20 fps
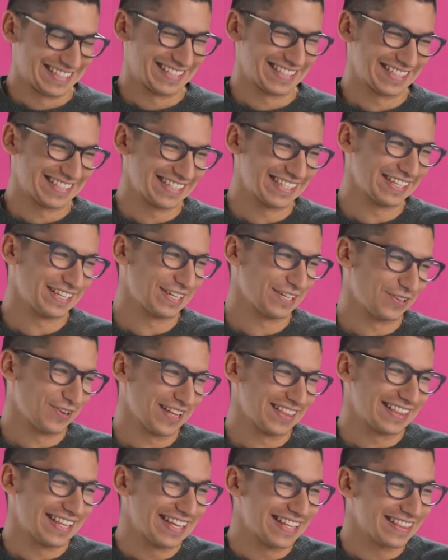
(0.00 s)
Sí, lo
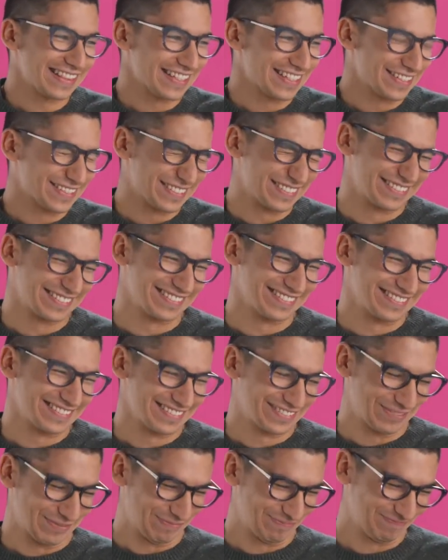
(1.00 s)

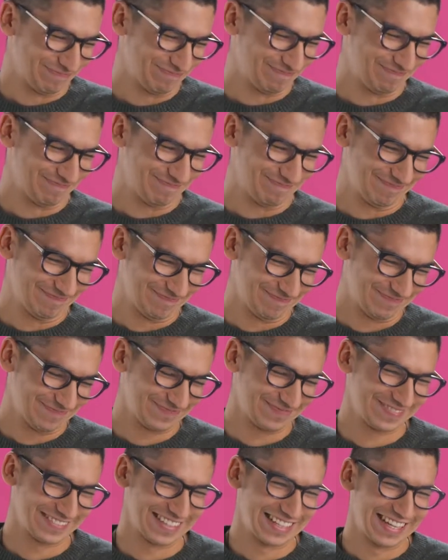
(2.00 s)
auténtico.
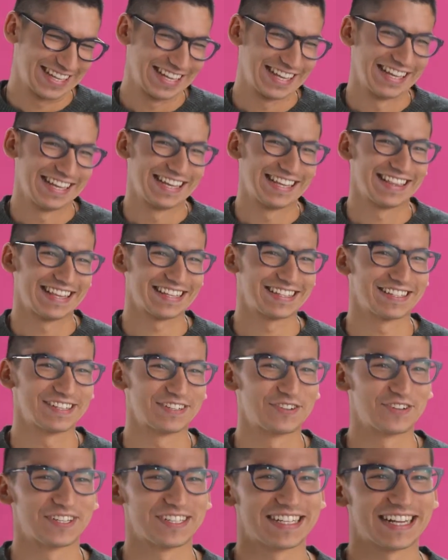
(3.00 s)
That's
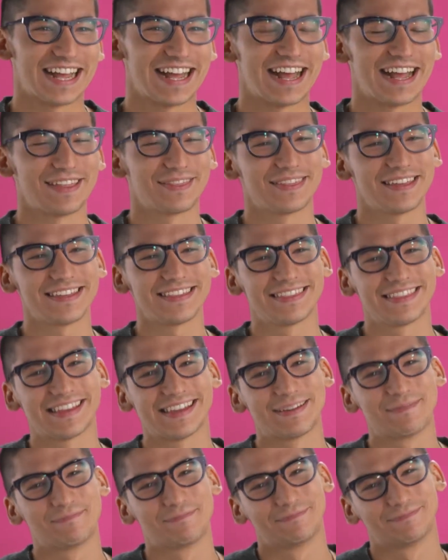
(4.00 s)
interesting. I think
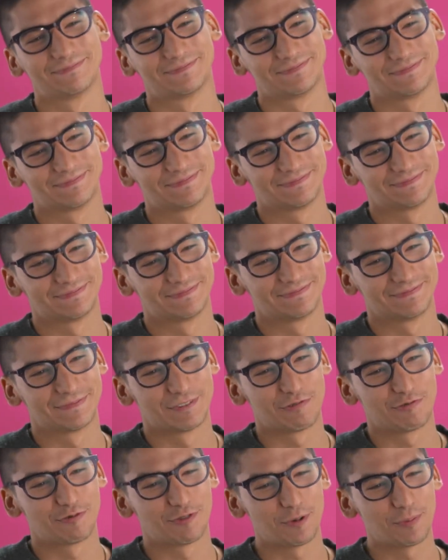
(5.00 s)
that
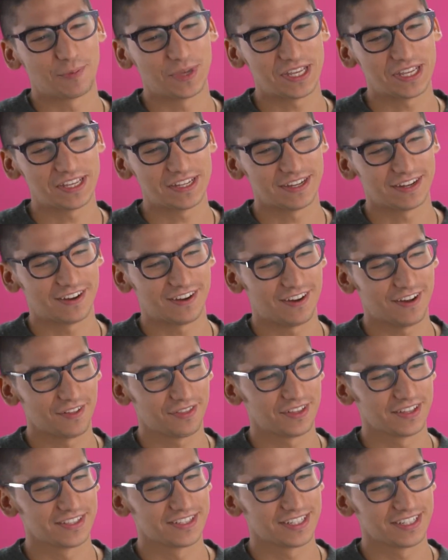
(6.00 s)
for me,
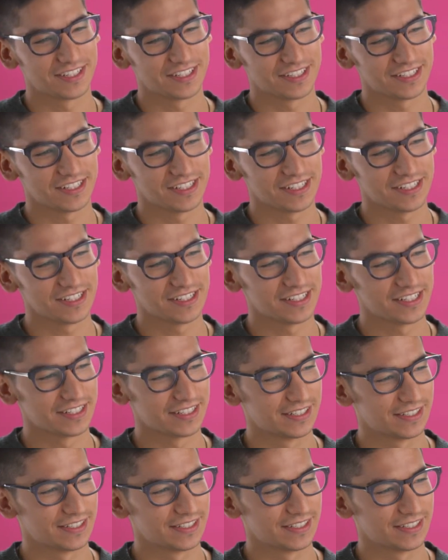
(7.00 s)
authenticity,